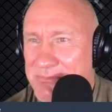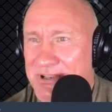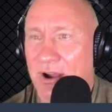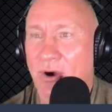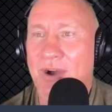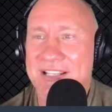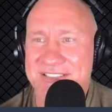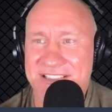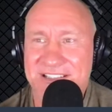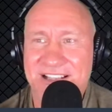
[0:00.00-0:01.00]
Oh, I
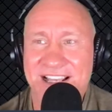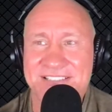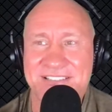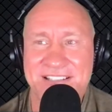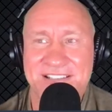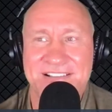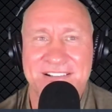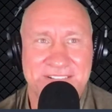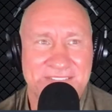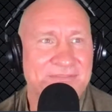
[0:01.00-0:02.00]
see.
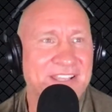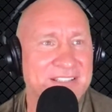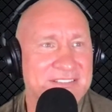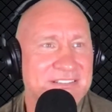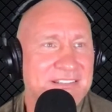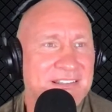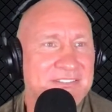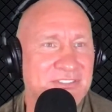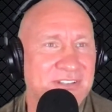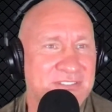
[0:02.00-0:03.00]
Yes,
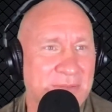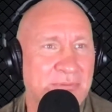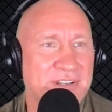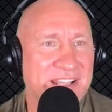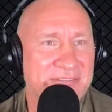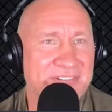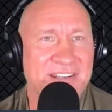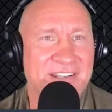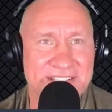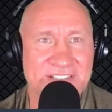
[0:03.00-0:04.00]
G putting effort in.
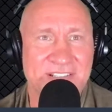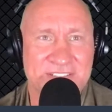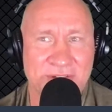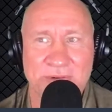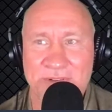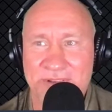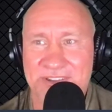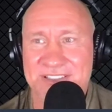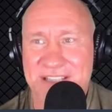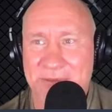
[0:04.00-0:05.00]
I see. So
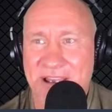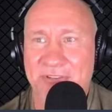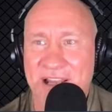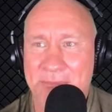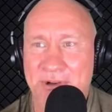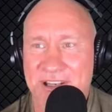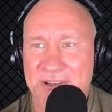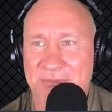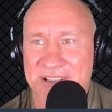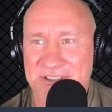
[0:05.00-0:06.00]
the same effort I put
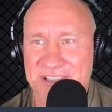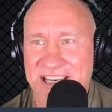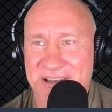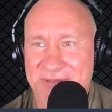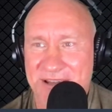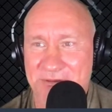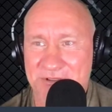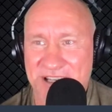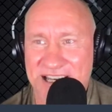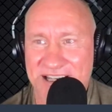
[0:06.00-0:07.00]
into my bathroom
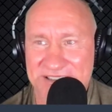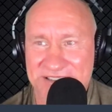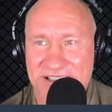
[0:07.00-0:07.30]
shenanigans,